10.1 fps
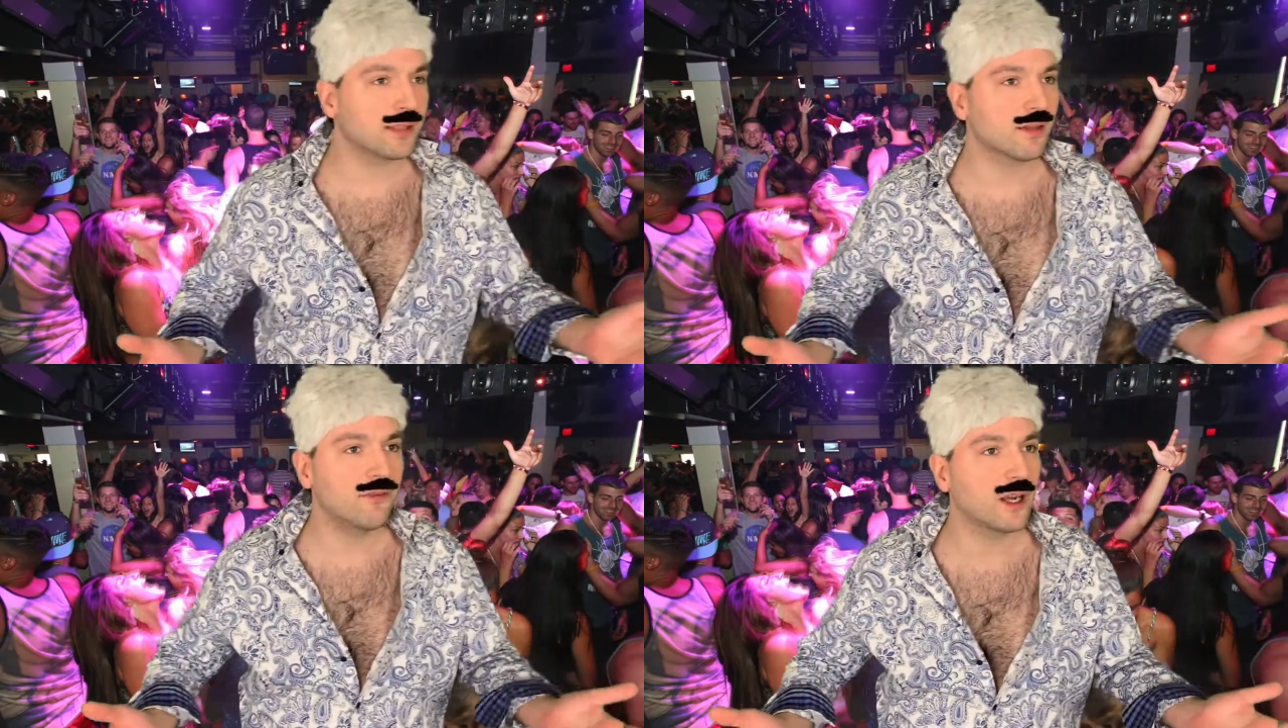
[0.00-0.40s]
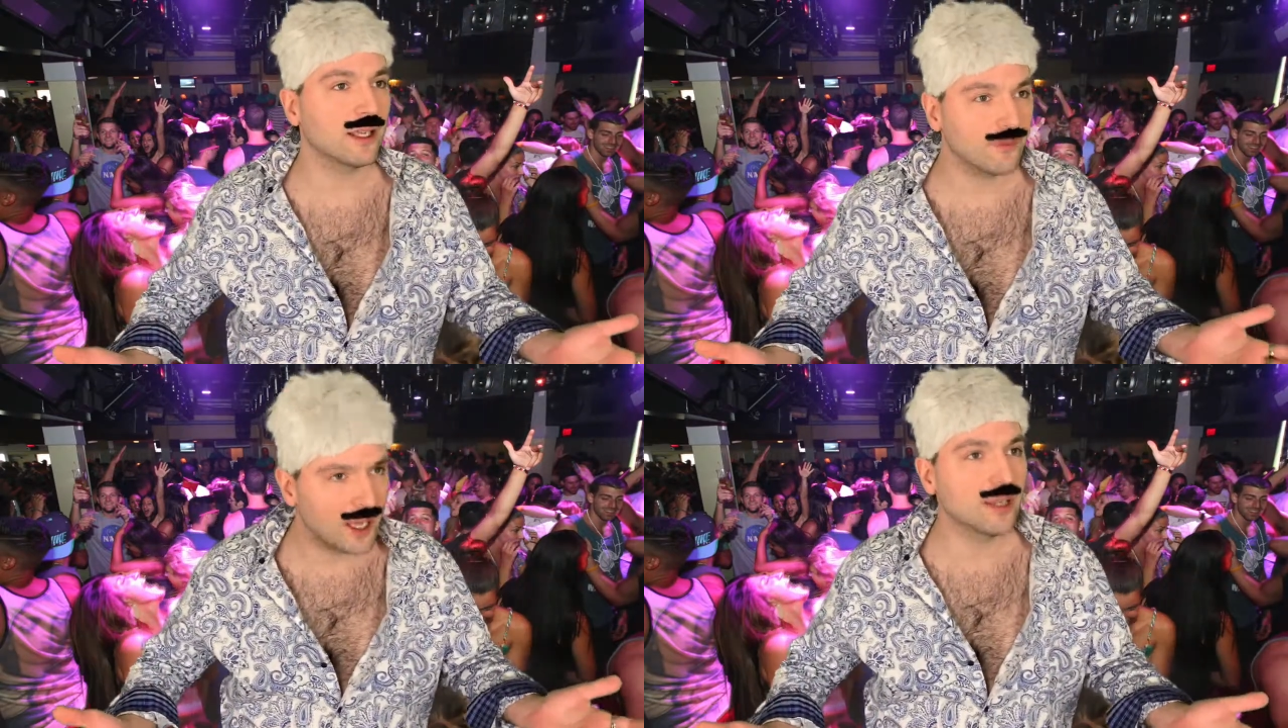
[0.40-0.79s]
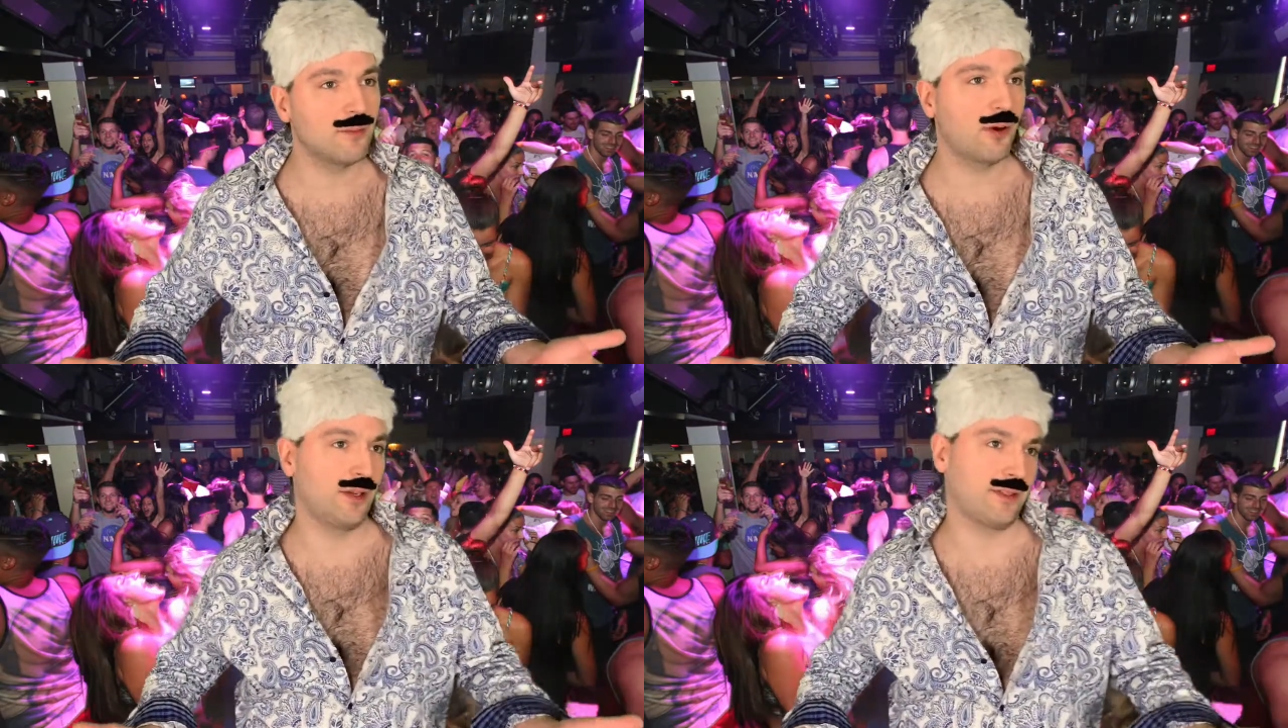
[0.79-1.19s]
some fucking Vega
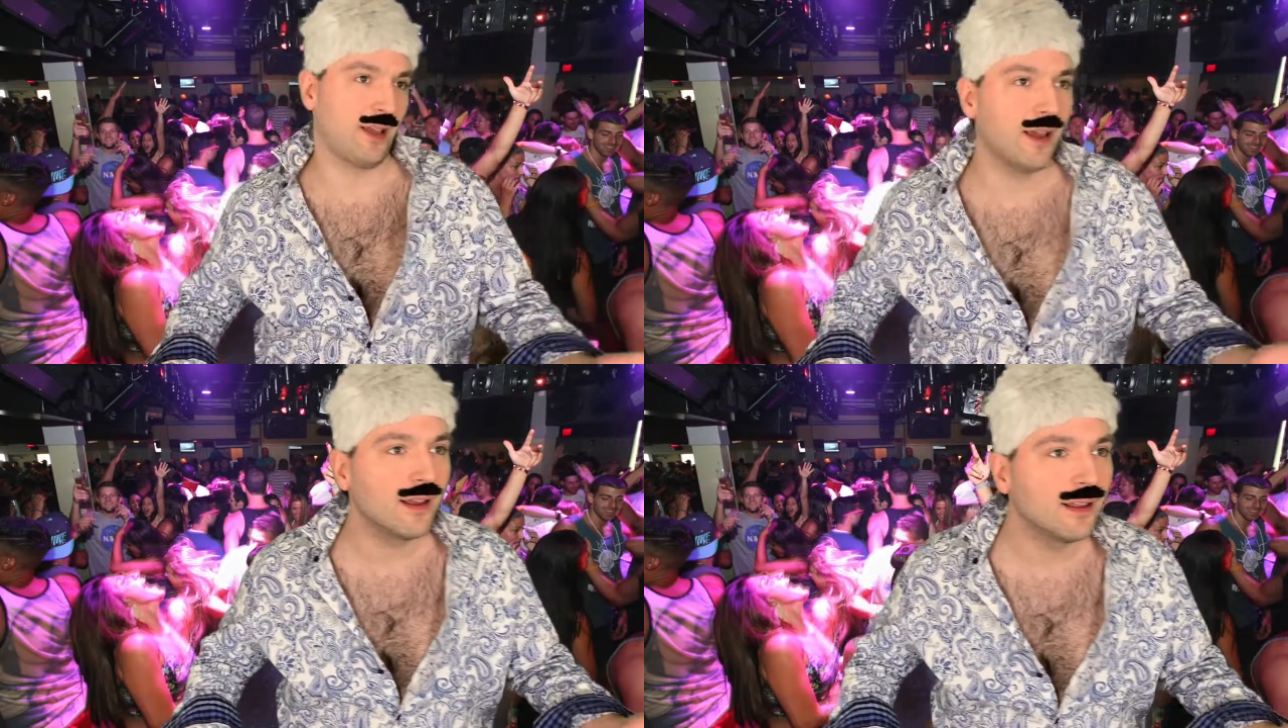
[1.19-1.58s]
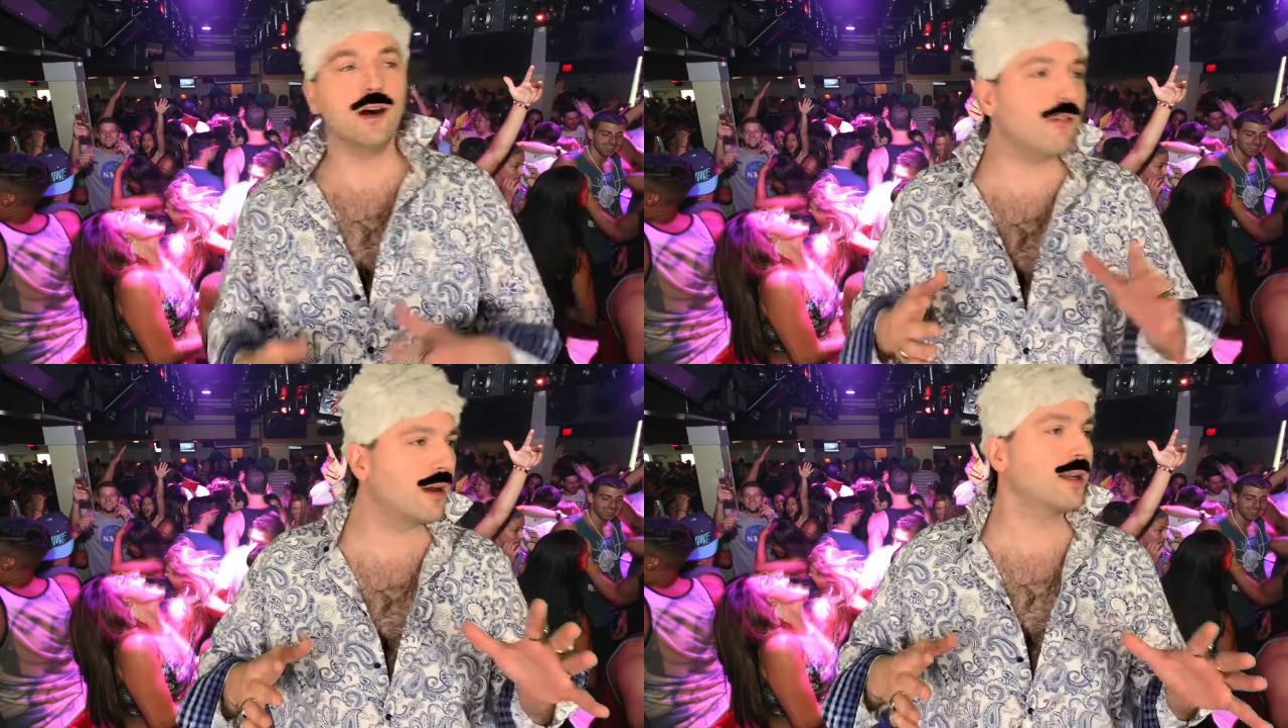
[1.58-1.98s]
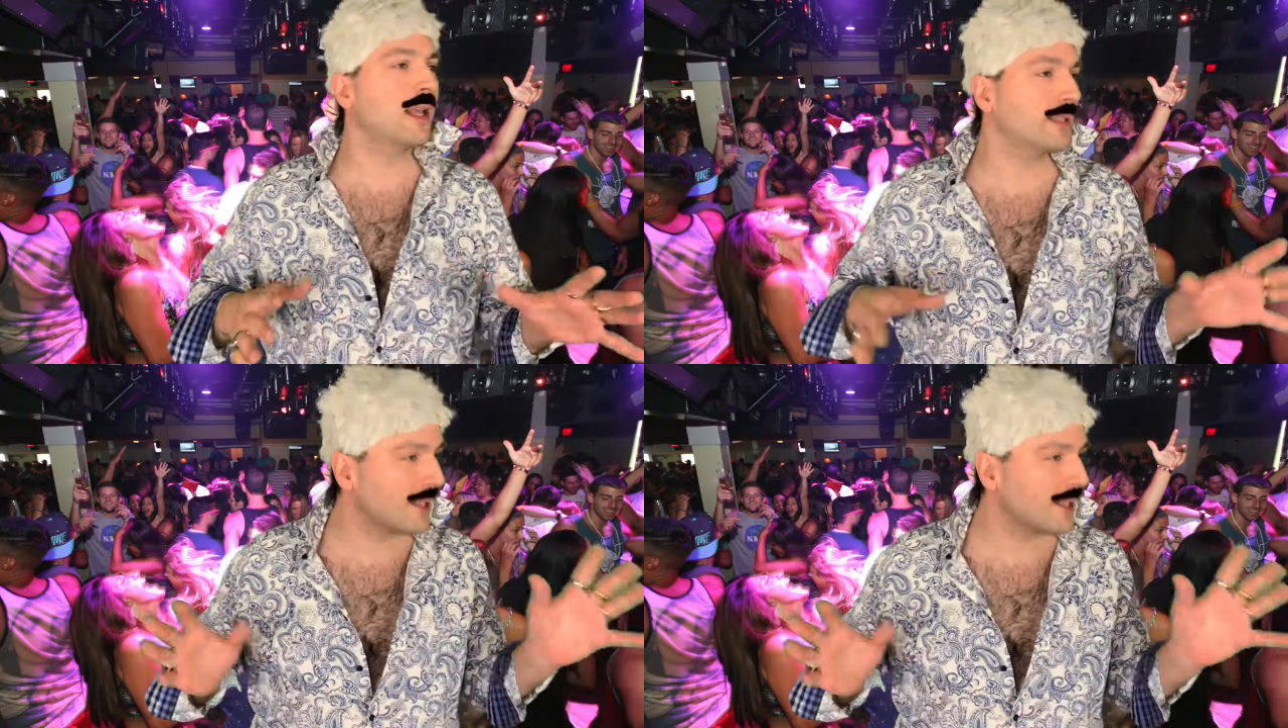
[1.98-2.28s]
Boys, huh? Don't worry, guys,